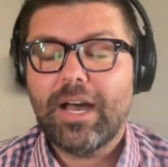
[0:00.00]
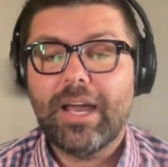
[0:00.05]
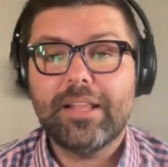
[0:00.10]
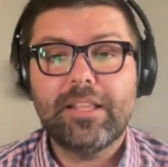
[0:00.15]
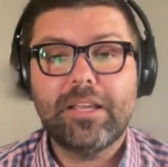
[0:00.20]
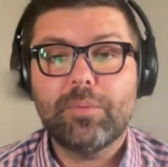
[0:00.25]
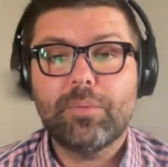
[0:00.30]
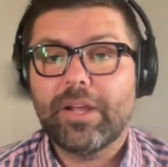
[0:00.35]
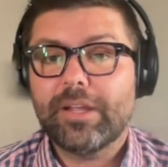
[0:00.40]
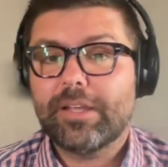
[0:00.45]

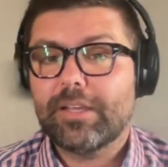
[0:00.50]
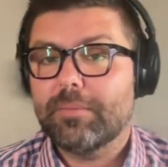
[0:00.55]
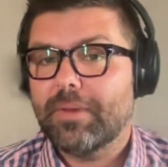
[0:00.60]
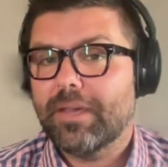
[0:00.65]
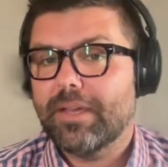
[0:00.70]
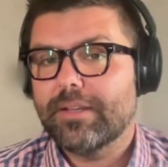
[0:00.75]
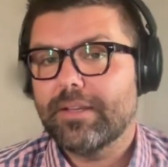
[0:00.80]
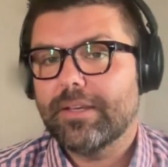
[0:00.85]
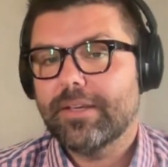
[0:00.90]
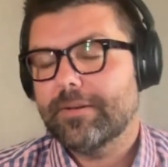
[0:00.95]
Highly
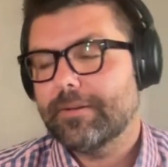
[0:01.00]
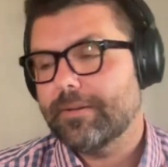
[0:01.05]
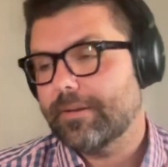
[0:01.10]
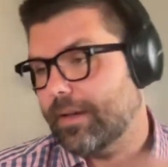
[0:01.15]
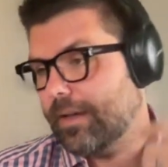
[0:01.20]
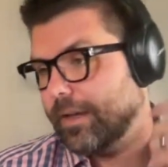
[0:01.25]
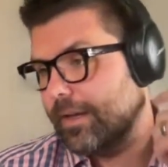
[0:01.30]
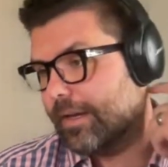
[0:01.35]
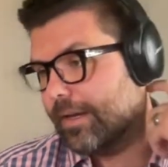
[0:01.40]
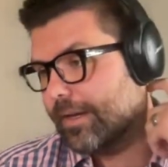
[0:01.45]
recommend it.
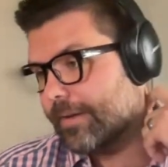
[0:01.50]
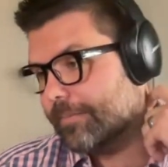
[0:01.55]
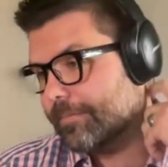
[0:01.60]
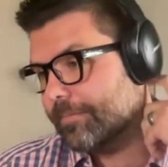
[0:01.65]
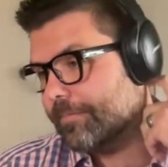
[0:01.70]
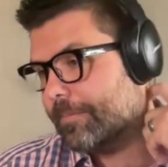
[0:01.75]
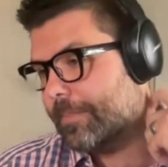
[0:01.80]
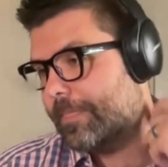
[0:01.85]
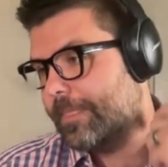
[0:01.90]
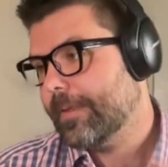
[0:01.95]

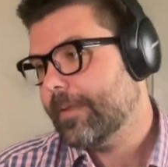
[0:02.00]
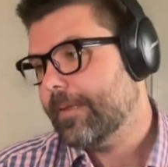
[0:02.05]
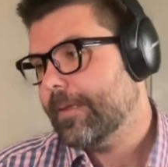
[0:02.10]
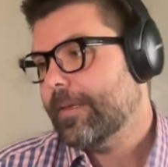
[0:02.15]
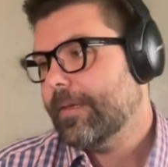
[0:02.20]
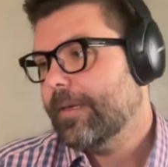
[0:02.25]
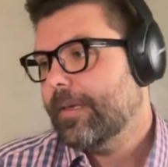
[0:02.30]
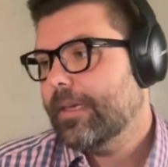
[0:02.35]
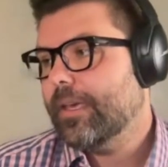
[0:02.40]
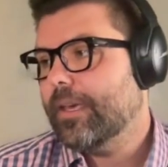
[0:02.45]

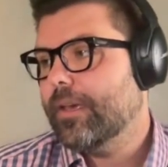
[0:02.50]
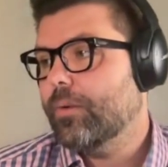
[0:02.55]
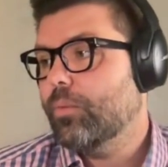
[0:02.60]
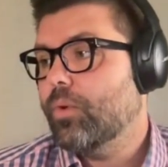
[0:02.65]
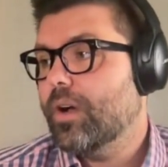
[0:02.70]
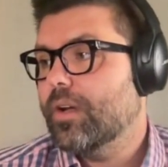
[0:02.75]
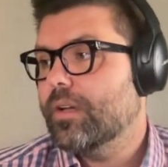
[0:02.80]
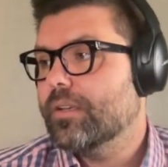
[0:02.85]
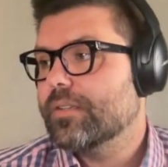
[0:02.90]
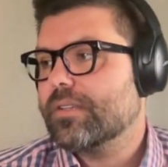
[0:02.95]
It
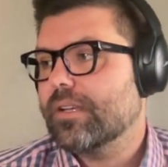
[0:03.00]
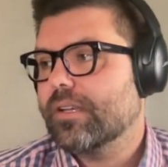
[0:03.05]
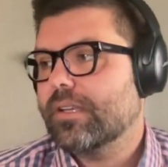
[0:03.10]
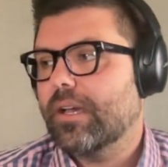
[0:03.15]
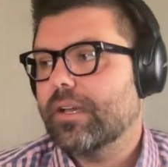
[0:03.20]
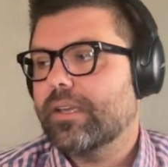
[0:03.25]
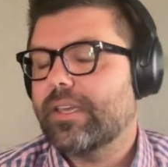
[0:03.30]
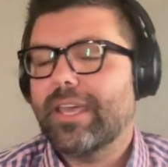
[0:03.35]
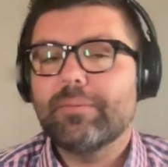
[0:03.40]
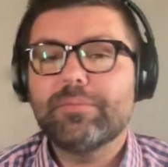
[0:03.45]
was
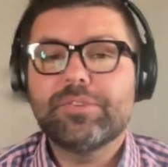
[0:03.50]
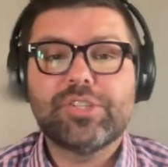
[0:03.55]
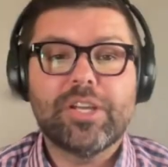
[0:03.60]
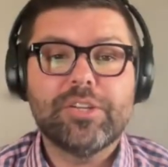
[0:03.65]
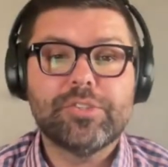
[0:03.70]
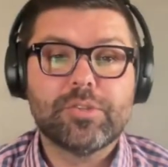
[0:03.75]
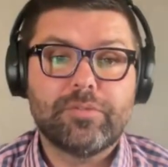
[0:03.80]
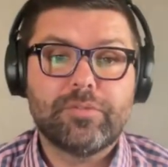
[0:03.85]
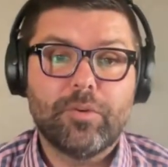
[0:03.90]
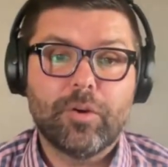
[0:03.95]
a game
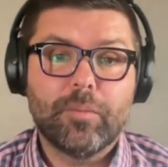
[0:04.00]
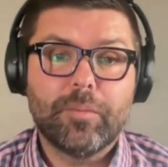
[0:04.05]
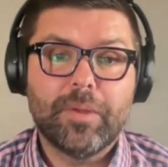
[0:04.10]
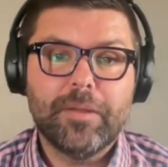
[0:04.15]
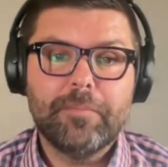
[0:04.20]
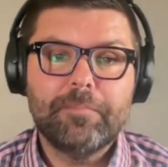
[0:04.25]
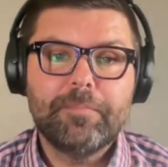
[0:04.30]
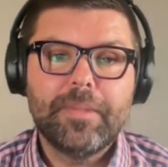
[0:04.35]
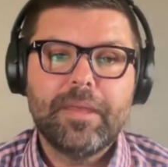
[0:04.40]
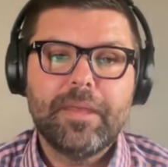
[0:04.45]
changer for
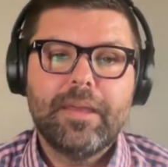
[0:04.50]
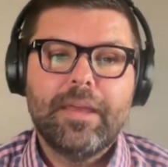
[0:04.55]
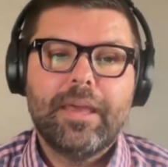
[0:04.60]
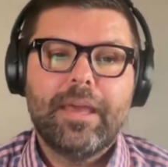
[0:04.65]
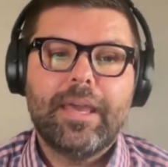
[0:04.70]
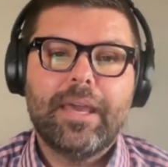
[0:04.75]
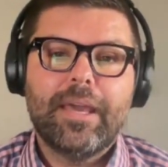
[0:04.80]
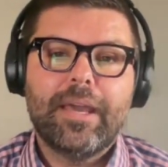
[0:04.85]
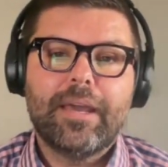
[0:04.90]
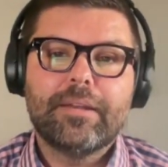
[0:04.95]
me.
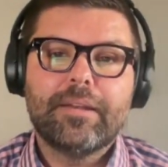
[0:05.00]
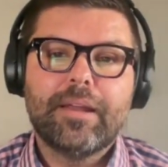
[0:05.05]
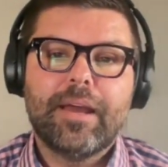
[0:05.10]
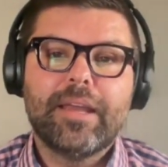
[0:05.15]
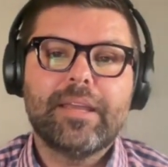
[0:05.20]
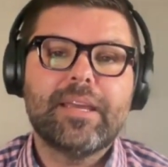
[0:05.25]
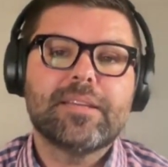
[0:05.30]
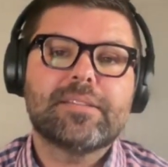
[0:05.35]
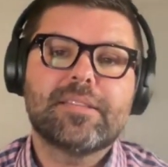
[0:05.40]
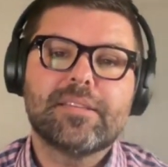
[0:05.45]
And I
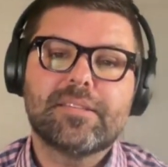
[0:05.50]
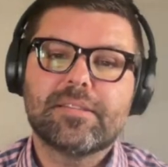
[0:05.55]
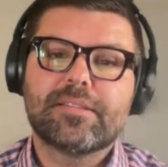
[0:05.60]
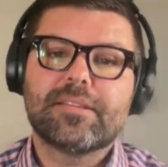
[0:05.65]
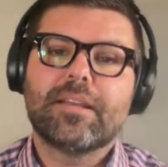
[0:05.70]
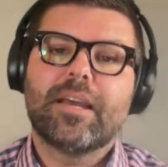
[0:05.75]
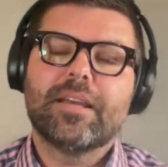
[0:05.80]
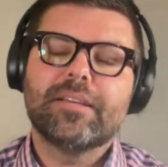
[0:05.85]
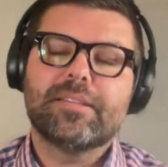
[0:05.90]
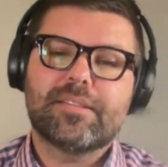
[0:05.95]
guess this is
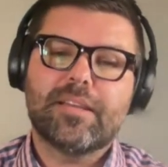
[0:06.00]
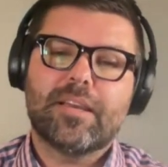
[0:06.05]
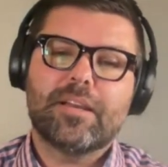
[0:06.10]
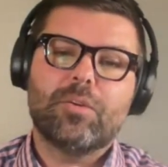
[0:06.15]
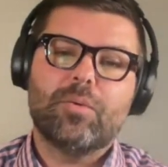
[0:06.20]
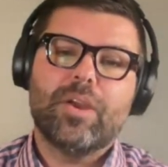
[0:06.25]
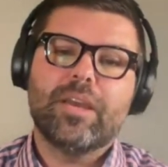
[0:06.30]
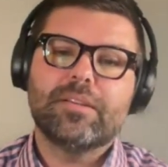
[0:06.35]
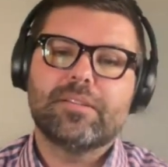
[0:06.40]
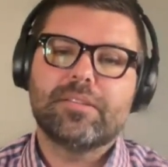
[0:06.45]
a nice
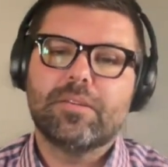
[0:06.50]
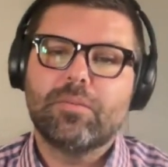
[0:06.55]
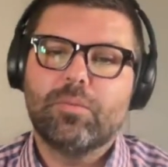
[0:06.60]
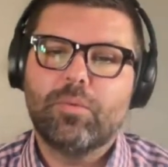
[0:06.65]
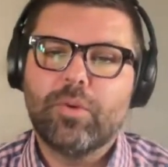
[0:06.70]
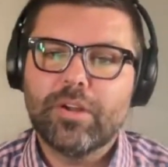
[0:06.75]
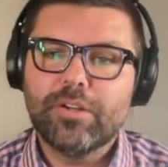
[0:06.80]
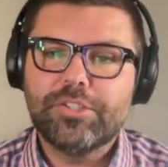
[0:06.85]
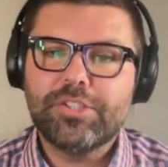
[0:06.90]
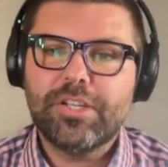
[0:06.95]
segue into
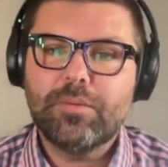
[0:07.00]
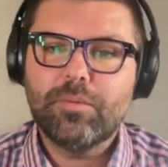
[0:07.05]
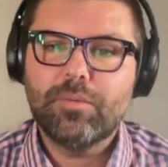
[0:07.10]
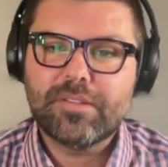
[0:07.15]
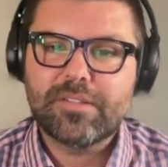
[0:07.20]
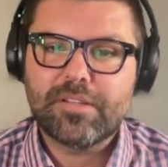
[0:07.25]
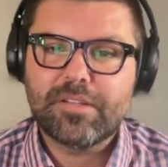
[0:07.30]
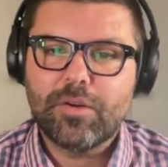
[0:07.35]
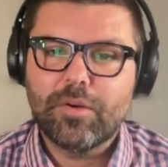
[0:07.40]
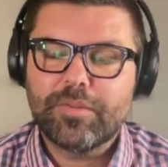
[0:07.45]
where Jean
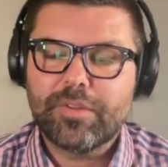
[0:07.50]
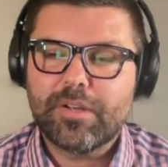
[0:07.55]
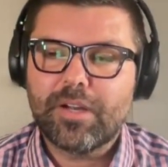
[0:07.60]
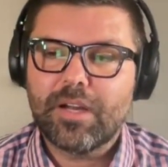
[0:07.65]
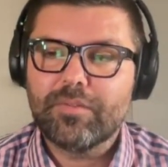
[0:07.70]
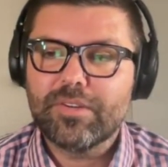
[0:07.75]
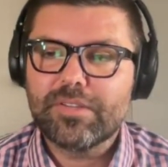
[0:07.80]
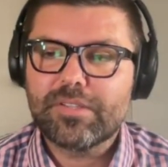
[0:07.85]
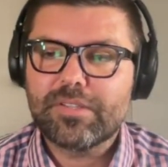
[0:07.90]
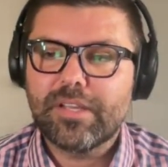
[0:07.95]
wants to go with the
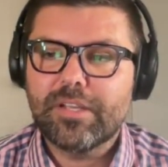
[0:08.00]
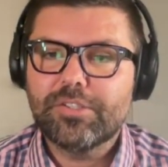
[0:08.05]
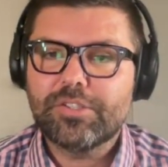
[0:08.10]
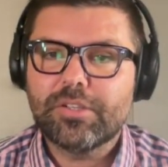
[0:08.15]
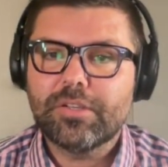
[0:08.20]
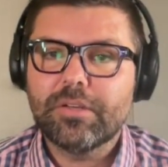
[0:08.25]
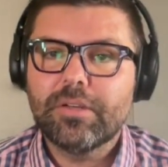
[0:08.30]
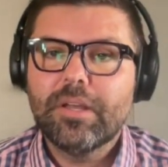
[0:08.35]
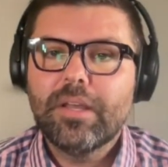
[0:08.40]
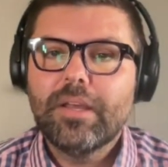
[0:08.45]

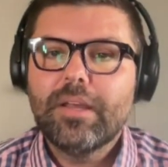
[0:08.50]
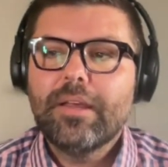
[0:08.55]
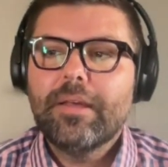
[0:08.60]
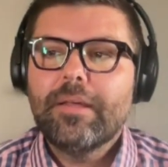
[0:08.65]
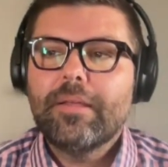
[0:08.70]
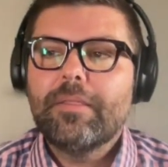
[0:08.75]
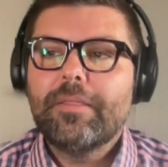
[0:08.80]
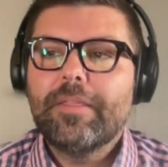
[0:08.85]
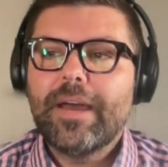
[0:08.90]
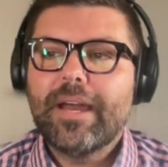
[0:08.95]
conversation.
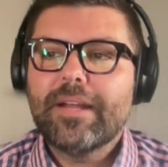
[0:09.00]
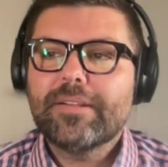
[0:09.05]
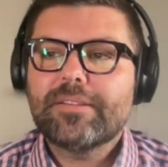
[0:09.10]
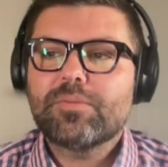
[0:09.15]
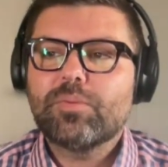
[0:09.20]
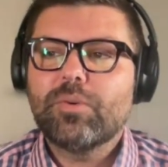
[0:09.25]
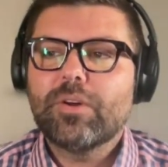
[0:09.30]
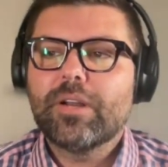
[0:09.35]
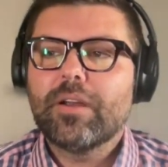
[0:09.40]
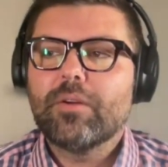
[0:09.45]

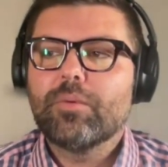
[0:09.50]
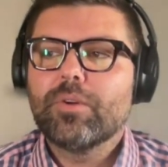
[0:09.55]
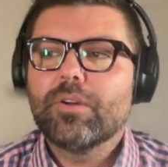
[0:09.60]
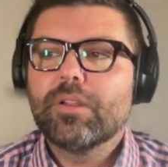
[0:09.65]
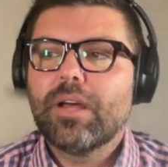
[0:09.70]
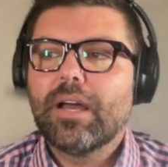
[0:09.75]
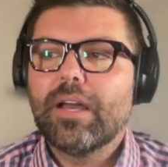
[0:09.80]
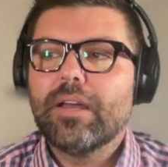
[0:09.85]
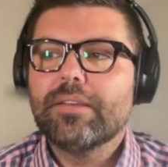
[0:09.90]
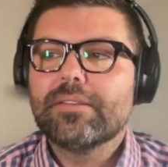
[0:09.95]
That's when I
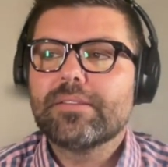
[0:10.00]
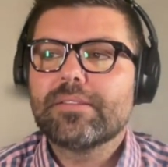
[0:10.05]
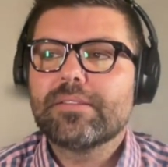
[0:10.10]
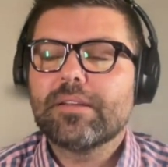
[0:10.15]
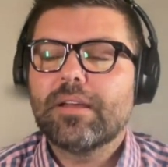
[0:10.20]
realized